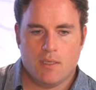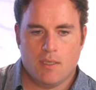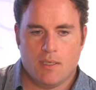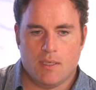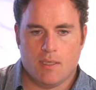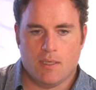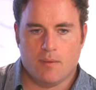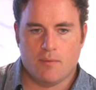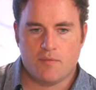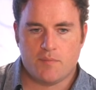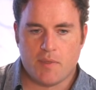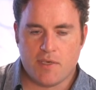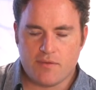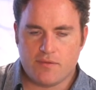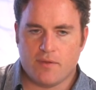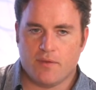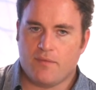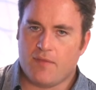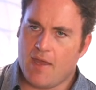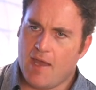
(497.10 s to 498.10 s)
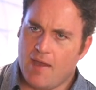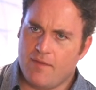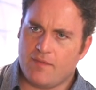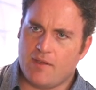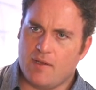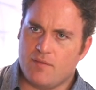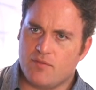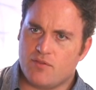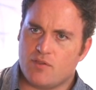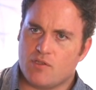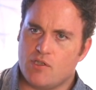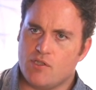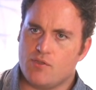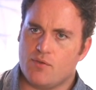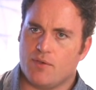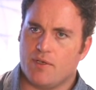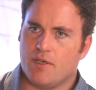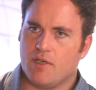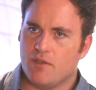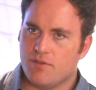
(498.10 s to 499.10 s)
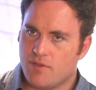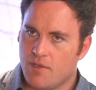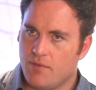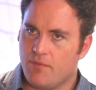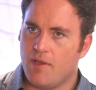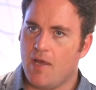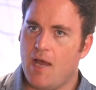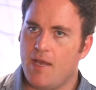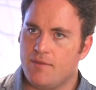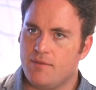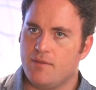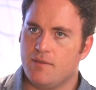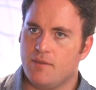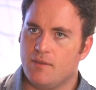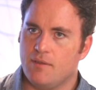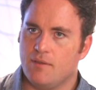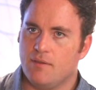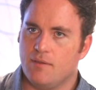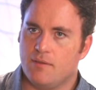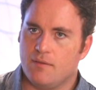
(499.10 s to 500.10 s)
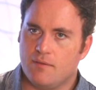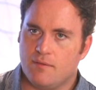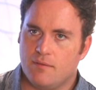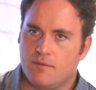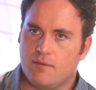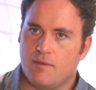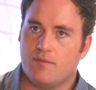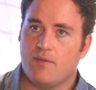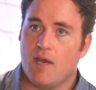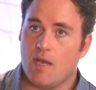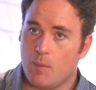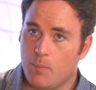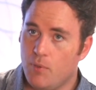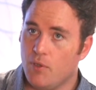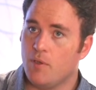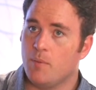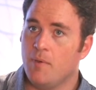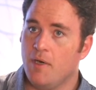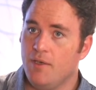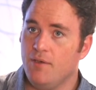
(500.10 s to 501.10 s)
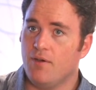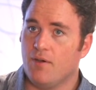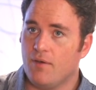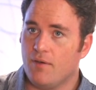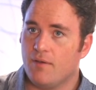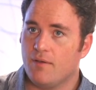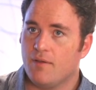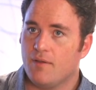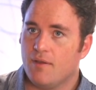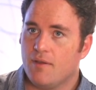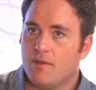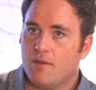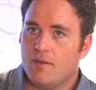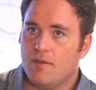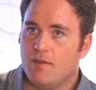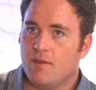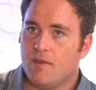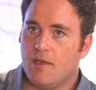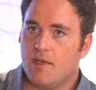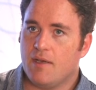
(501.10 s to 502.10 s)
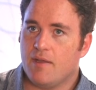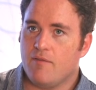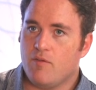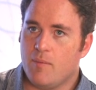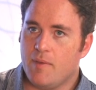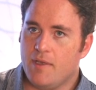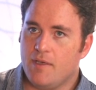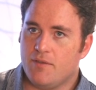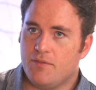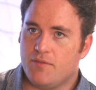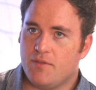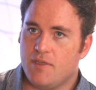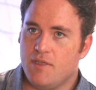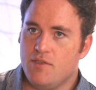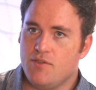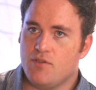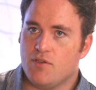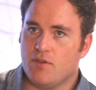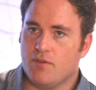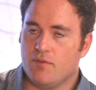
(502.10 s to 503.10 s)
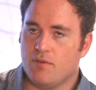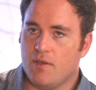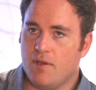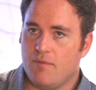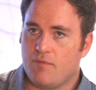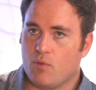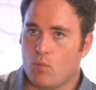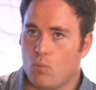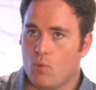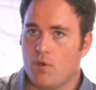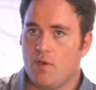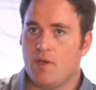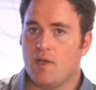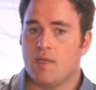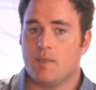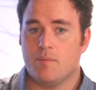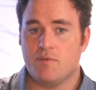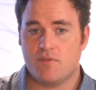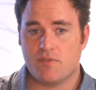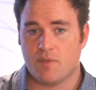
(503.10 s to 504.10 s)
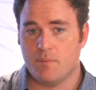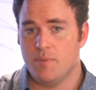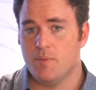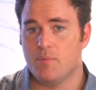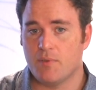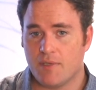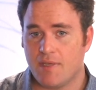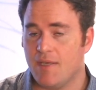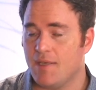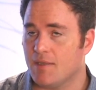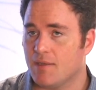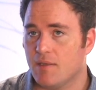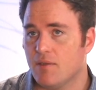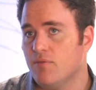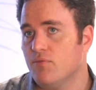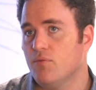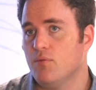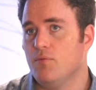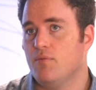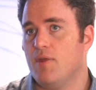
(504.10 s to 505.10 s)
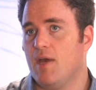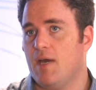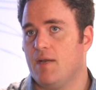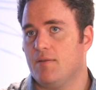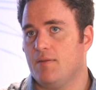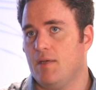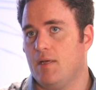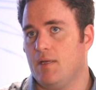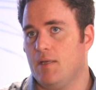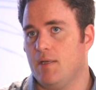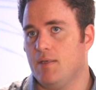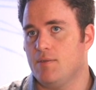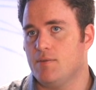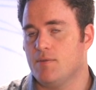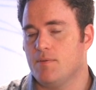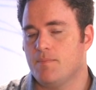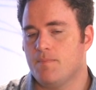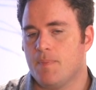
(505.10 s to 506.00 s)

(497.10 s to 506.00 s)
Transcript: especially if they have to have surgery, because they've got to put them under. They got to give them anesthesia, and they have to work on them. And some people can't live through that at that age.